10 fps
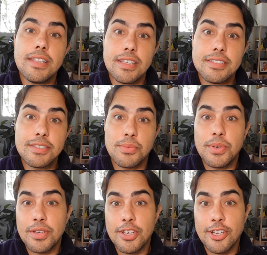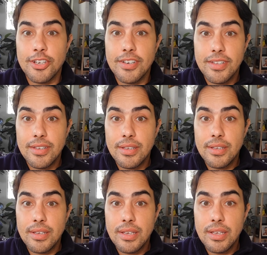this is what occurred.
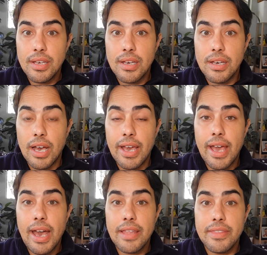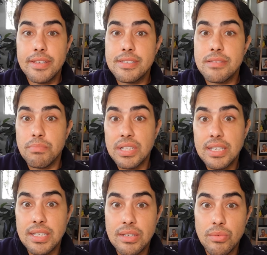I had this
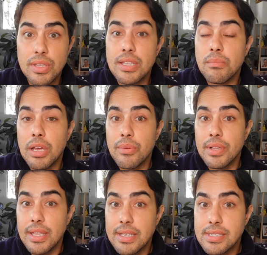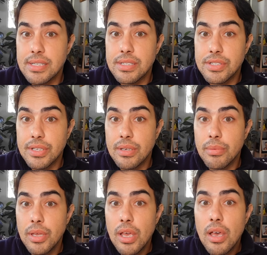split within my relationship.
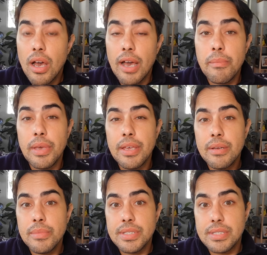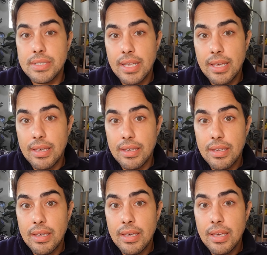I made a mistake.
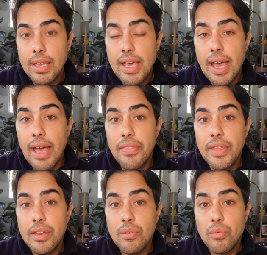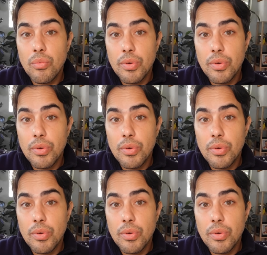And then